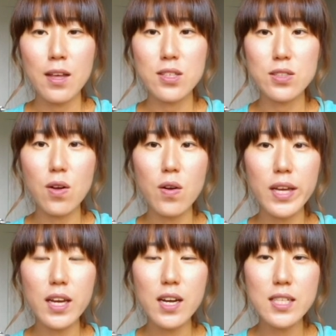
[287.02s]
So
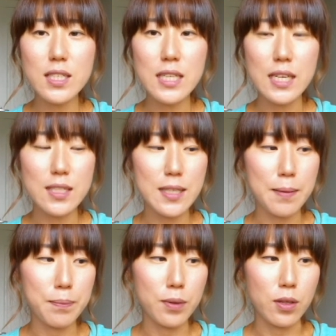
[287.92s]
here's an
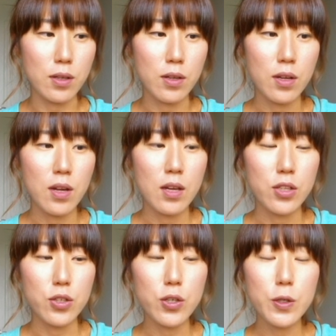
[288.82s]
example.
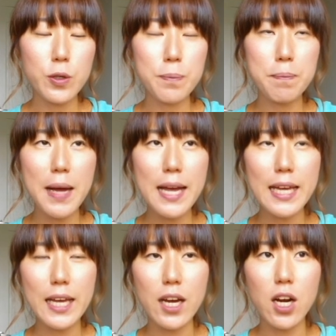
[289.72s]
You might
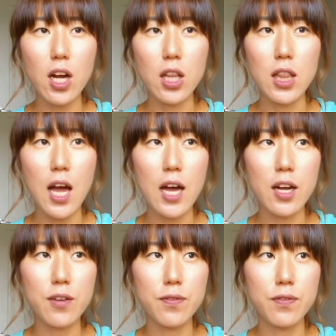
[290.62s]
hear a lot
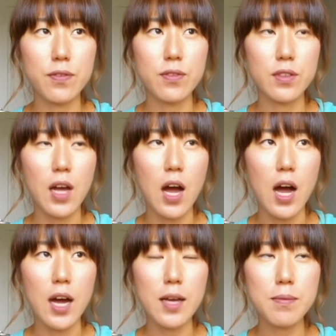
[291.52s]
of
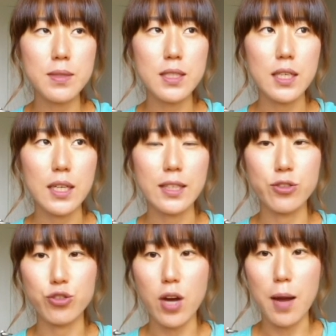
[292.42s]
times
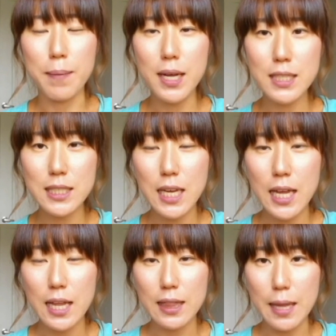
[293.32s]
in dramas
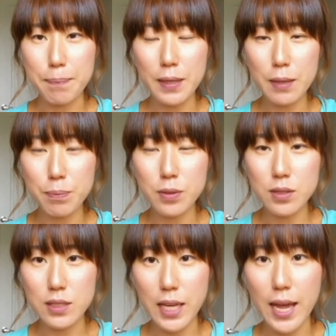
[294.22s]
that people
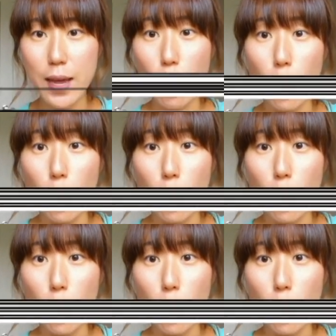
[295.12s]
say